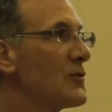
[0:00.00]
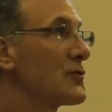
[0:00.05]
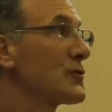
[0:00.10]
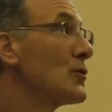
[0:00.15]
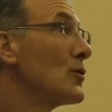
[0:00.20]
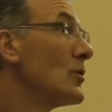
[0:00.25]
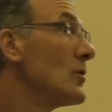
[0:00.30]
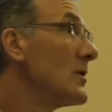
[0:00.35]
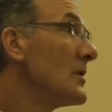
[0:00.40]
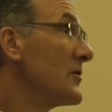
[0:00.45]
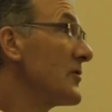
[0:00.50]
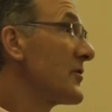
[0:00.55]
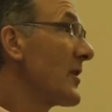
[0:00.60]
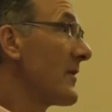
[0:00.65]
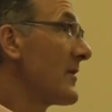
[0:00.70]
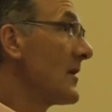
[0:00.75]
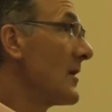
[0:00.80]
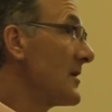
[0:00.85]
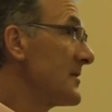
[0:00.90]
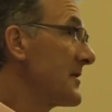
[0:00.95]
a school in
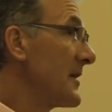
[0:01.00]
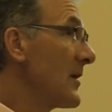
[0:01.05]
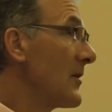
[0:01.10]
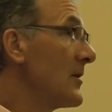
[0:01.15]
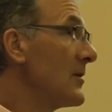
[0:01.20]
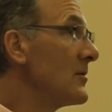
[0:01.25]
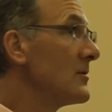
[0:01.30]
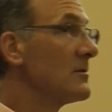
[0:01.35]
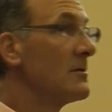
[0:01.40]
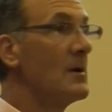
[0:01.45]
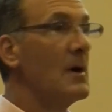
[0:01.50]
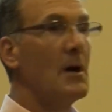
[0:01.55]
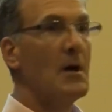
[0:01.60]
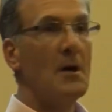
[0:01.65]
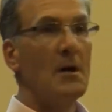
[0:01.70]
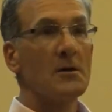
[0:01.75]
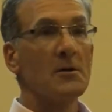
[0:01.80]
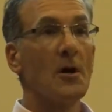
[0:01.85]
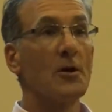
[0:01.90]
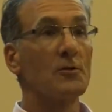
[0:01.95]
southern Ontario
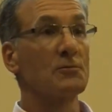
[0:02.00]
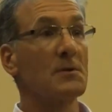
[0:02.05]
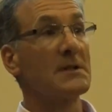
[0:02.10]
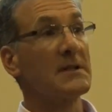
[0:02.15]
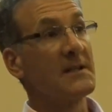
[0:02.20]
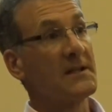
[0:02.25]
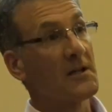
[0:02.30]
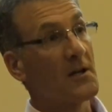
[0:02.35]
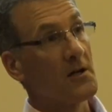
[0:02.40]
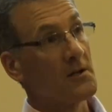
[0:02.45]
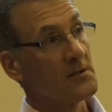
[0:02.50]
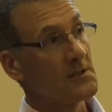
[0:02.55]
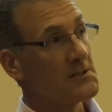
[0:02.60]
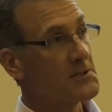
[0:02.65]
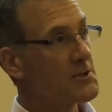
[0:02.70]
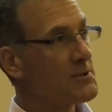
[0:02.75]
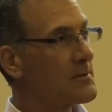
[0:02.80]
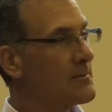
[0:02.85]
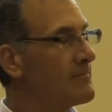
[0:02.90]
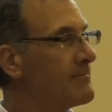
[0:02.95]
called Ridley
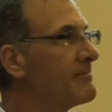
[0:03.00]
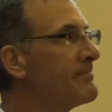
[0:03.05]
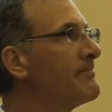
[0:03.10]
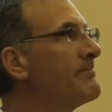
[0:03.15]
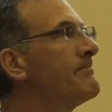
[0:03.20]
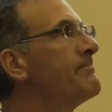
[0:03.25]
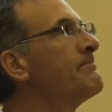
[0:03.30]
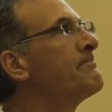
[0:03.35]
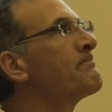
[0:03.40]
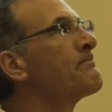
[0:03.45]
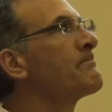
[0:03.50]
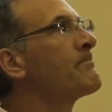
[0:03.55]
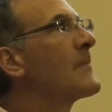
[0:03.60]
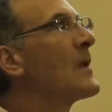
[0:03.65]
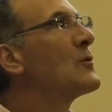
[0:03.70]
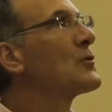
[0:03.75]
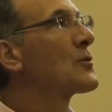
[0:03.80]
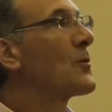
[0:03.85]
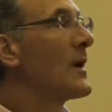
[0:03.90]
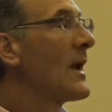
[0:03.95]
College.
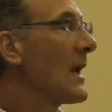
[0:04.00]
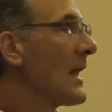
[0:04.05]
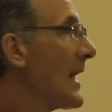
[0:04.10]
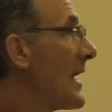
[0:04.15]
It's grade